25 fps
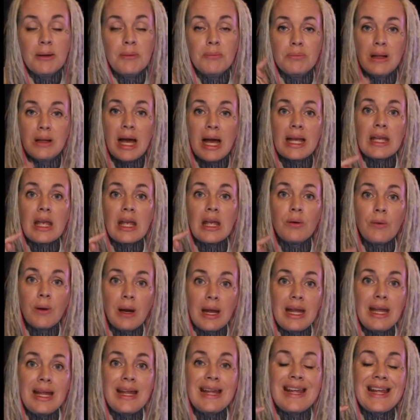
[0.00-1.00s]
Black and
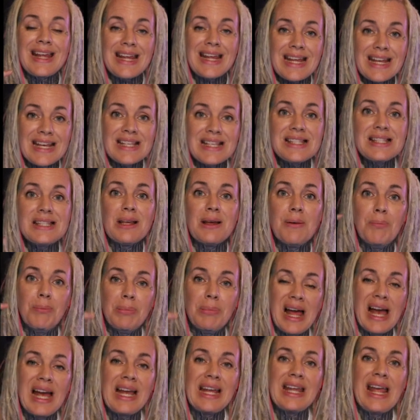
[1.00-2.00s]
gray is
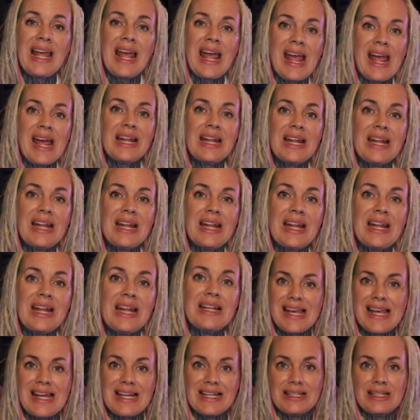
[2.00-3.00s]
black and
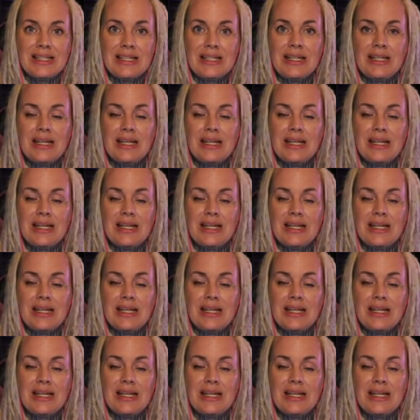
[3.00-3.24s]
skin.